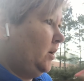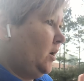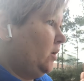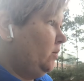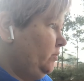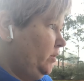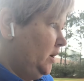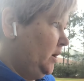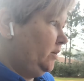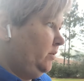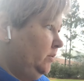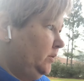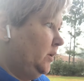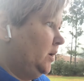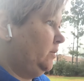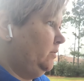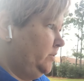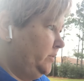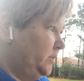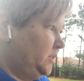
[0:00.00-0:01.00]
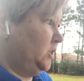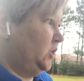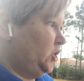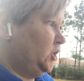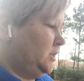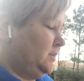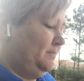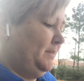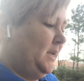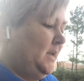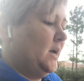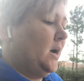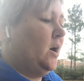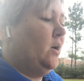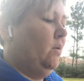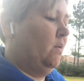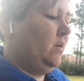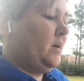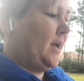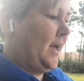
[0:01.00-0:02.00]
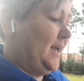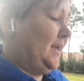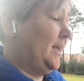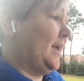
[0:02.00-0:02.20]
Oh, no, is it just me? Oh, okay,